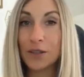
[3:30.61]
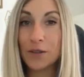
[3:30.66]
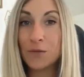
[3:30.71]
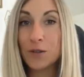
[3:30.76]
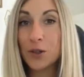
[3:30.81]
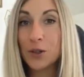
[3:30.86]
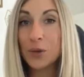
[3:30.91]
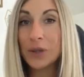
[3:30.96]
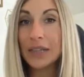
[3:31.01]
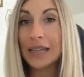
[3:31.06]
And
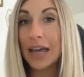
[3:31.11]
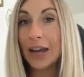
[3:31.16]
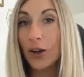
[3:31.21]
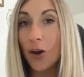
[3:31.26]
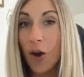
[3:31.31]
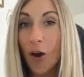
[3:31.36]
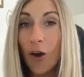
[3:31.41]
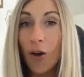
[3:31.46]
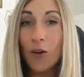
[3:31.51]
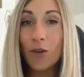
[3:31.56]
if you're doing that
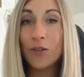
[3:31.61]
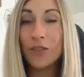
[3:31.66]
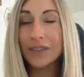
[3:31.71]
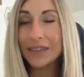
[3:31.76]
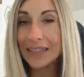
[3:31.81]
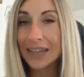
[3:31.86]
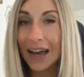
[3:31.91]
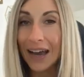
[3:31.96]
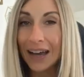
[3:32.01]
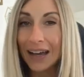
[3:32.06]
all
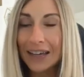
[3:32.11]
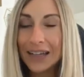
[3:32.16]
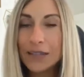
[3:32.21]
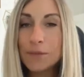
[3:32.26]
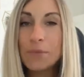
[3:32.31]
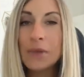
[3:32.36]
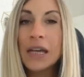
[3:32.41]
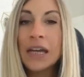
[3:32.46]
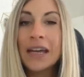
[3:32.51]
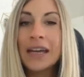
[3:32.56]
the
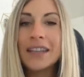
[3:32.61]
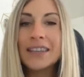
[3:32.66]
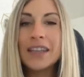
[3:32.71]
time,